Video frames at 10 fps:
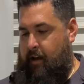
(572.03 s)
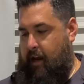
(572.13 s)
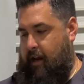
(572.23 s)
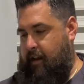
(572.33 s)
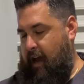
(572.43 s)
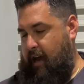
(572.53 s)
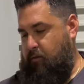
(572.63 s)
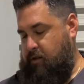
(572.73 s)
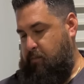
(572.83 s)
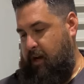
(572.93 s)
in that
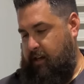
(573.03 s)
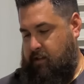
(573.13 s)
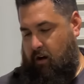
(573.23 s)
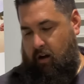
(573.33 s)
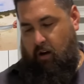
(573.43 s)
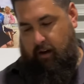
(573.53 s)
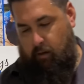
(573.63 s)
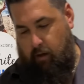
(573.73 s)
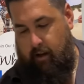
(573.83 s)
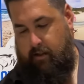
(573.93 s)
respect, I like a
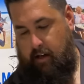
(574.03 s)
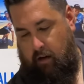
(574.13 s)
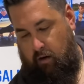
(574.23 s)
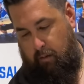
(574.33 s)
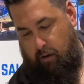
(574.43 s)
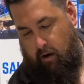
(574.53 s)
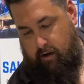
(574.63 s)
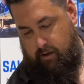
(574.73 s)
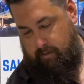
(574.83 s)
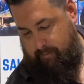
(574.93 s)
really subtle
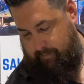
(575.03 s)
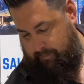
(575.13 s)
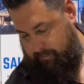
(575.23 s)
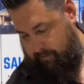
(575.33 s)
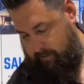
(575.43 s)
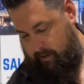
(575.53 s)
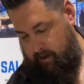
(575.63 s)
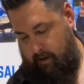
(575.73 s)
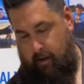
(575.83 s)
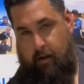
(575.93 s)
approach,
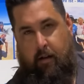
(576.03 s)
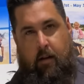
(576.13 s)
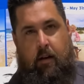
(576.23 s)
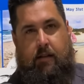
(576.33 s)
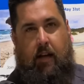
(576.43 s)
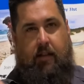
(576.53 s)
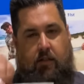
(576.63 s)
something